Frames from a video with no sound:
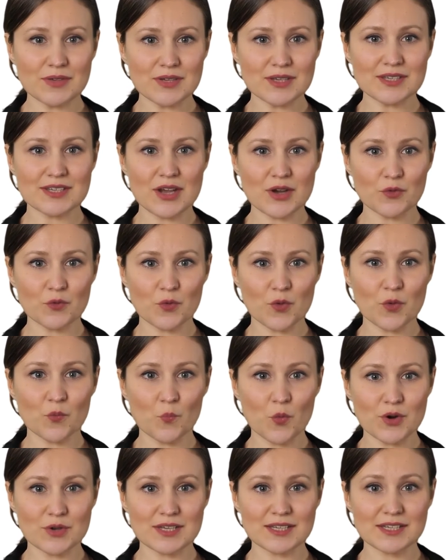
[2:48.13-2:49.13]
So,
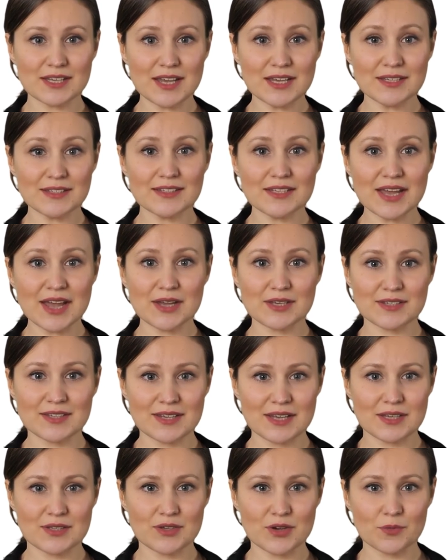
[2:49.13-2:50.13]
what is
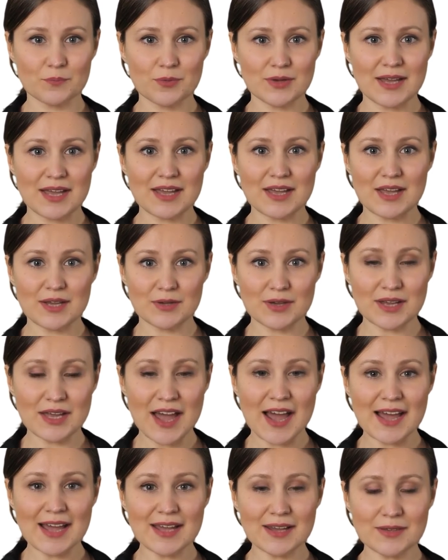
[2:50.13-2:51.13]
TCXC AAA
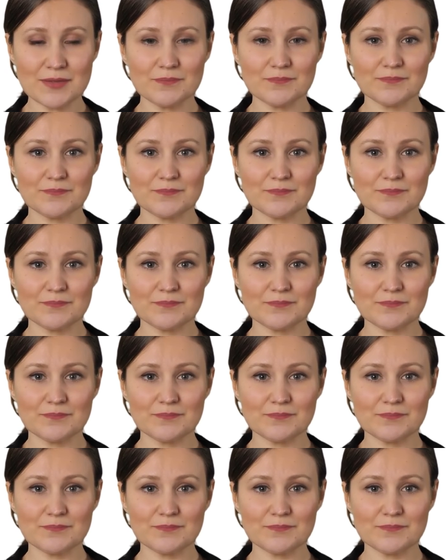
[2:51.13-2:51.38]
API?